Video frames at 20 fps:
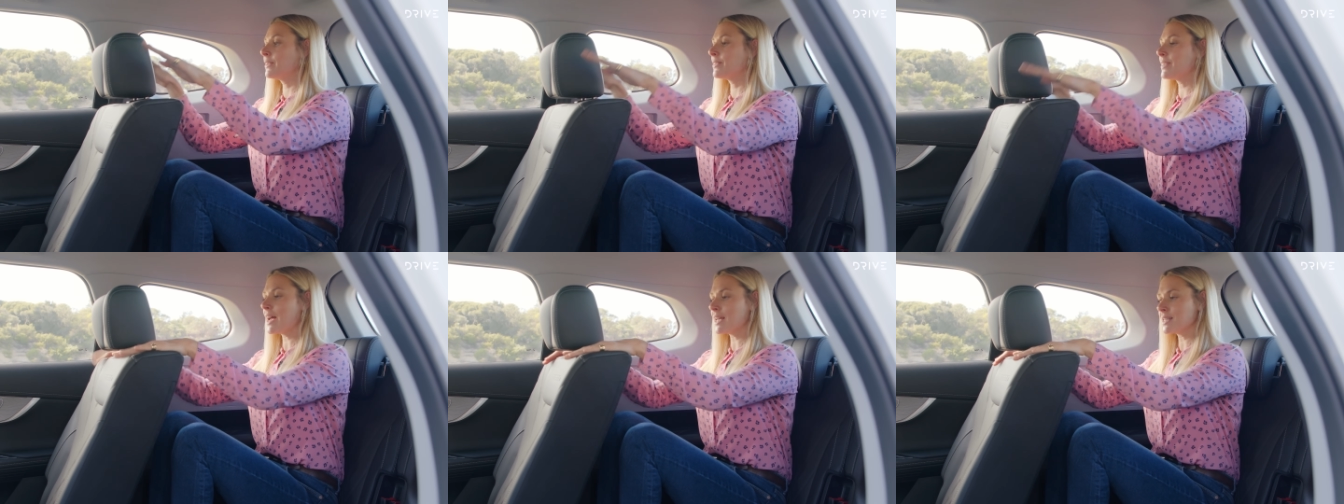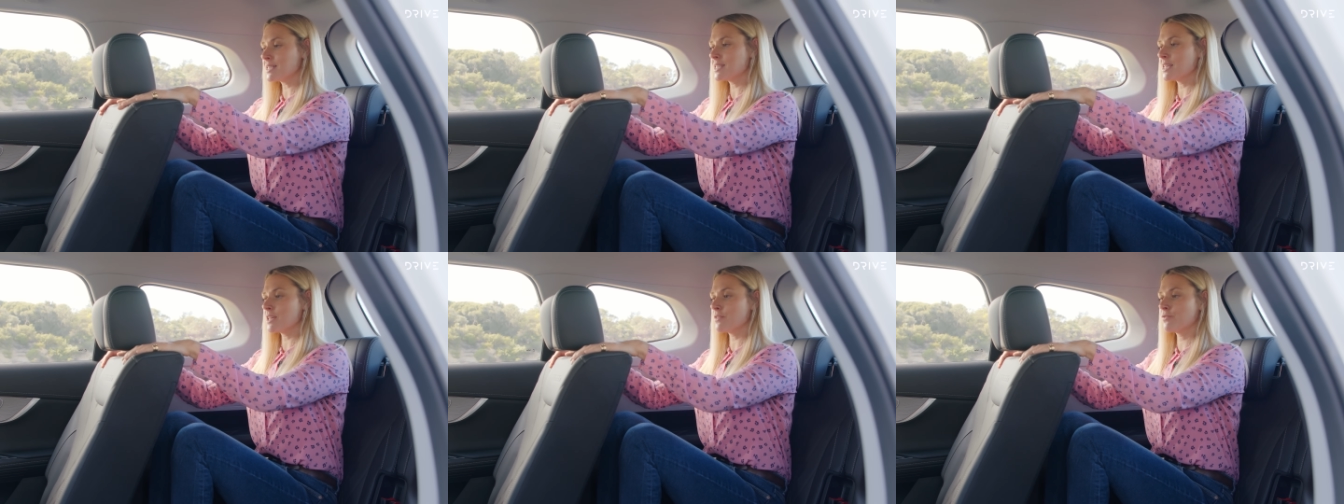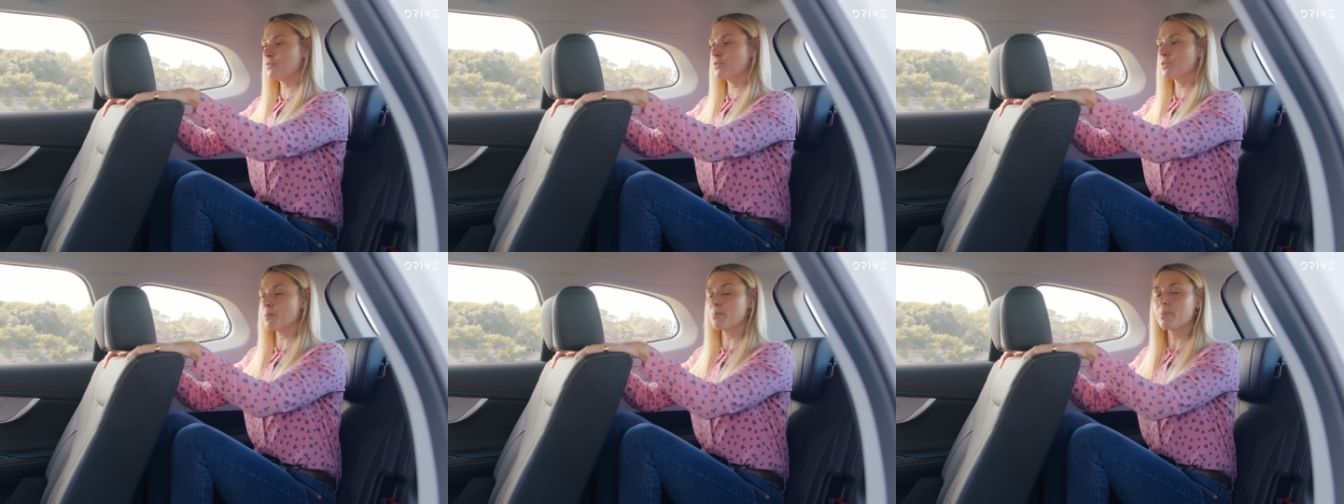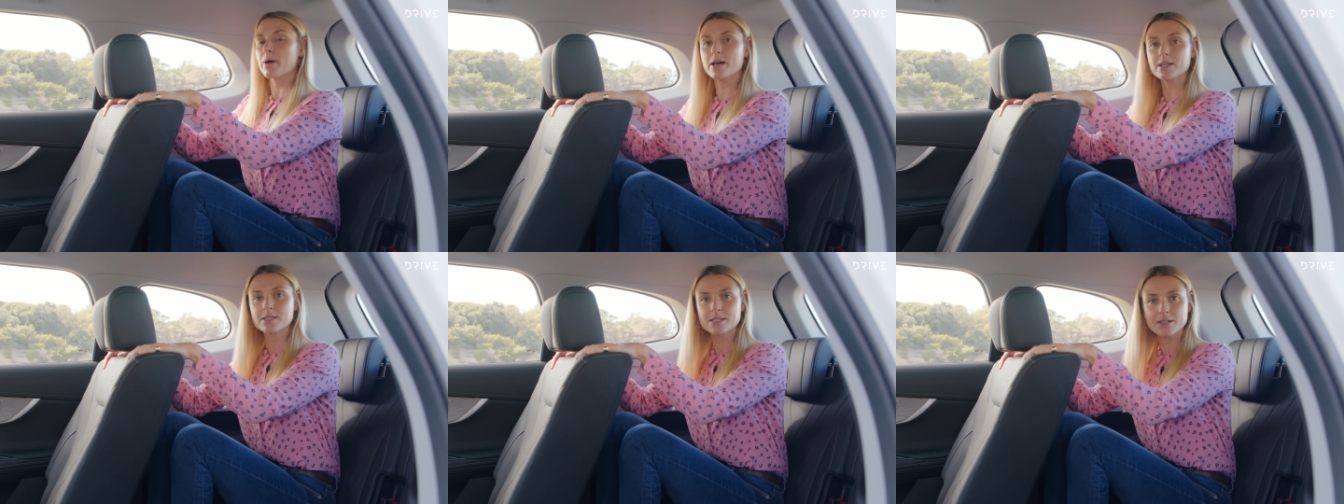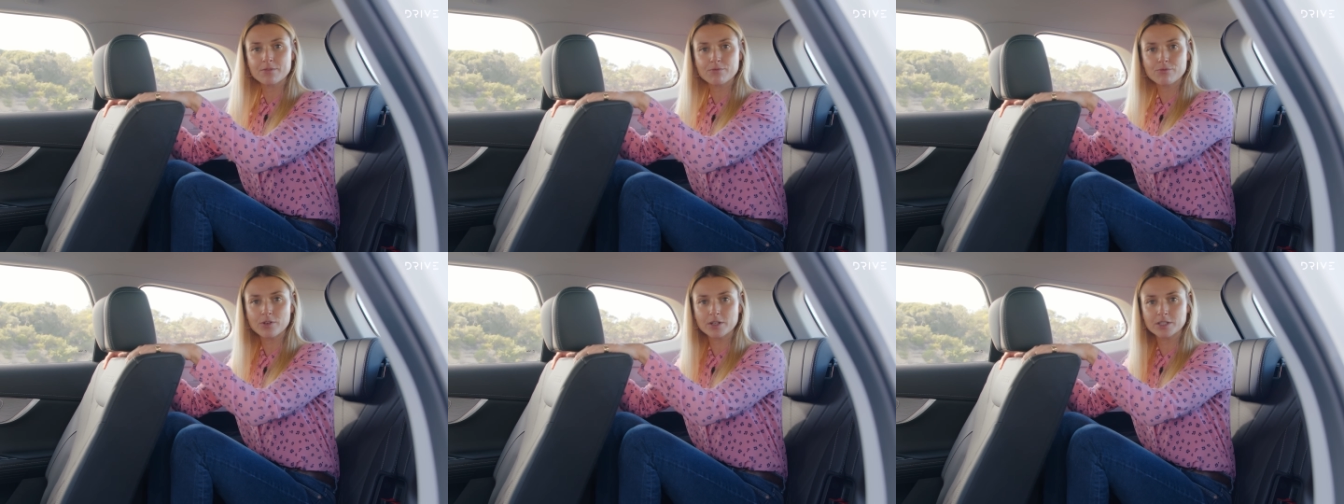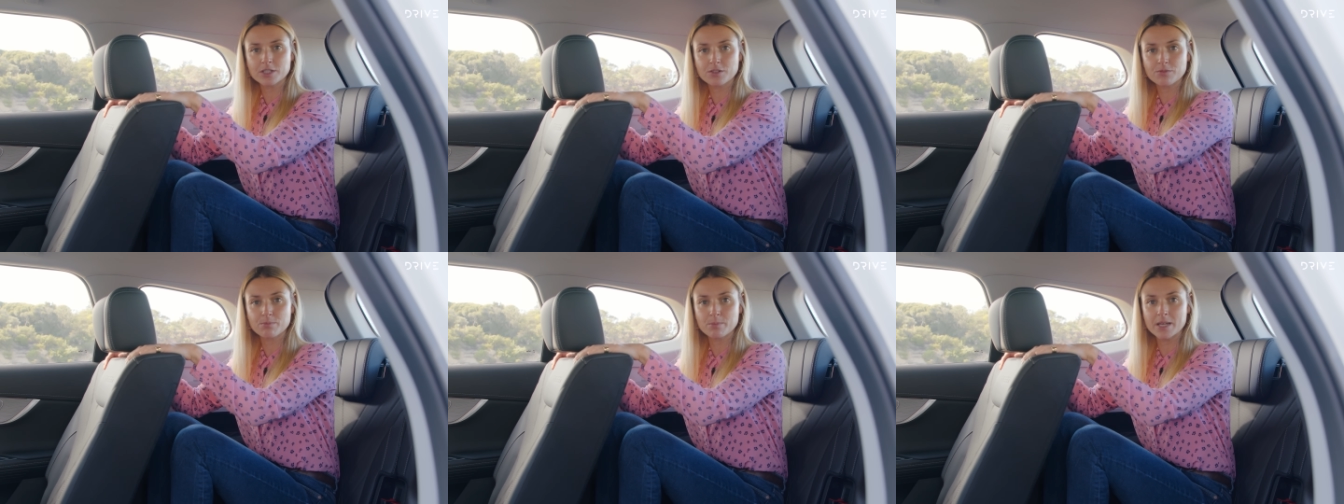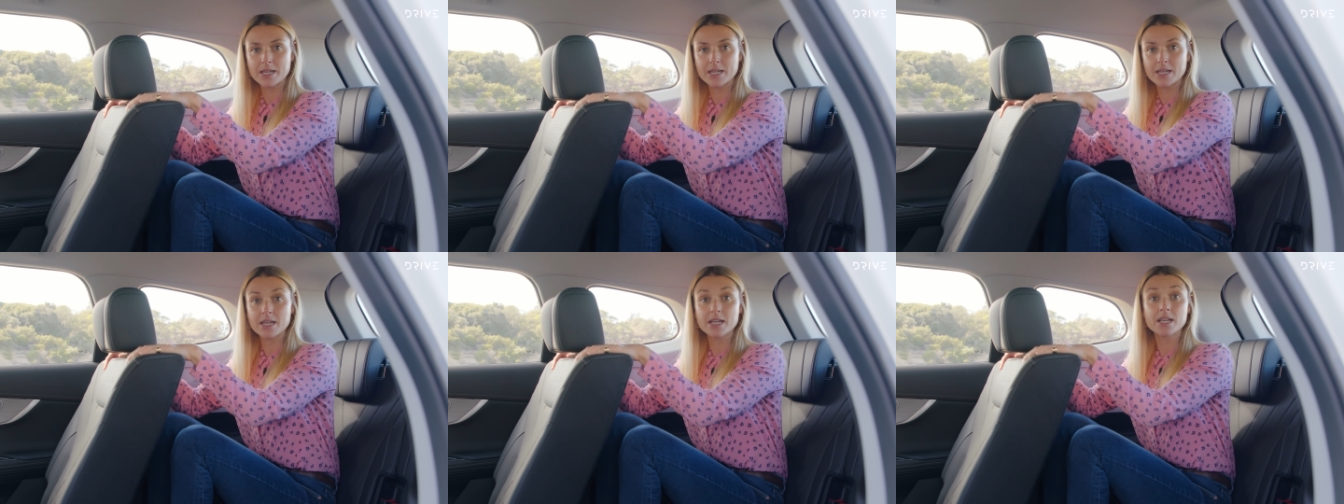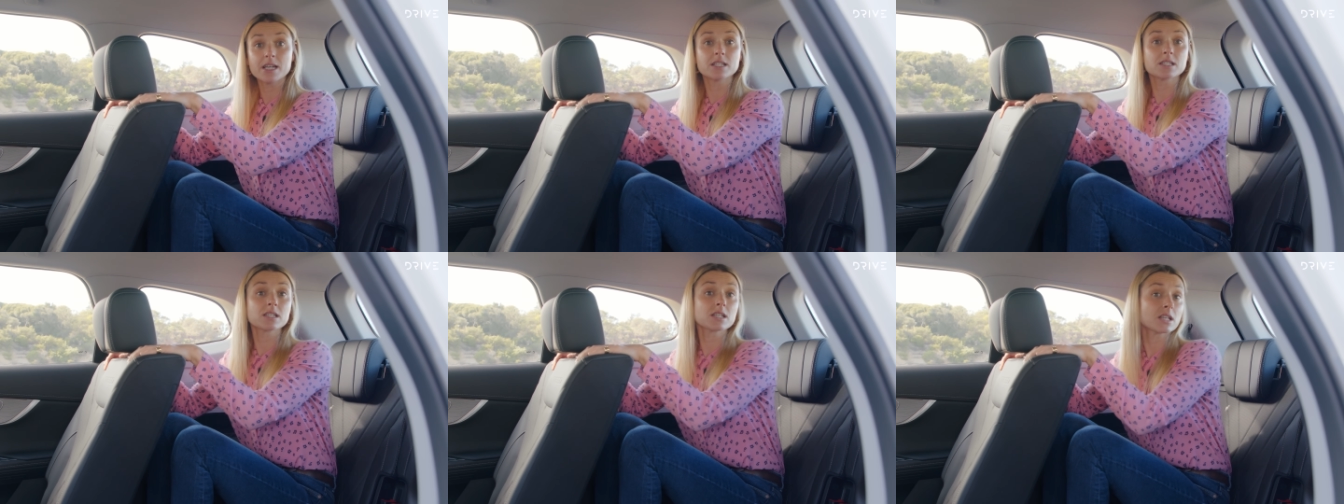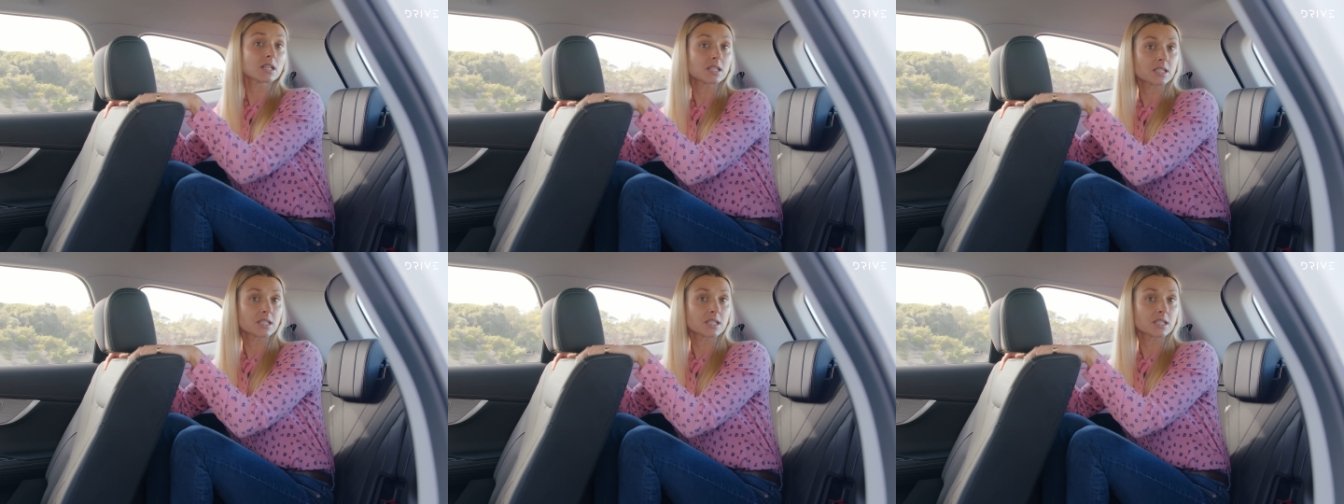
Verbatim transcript: That's if the person in front of me is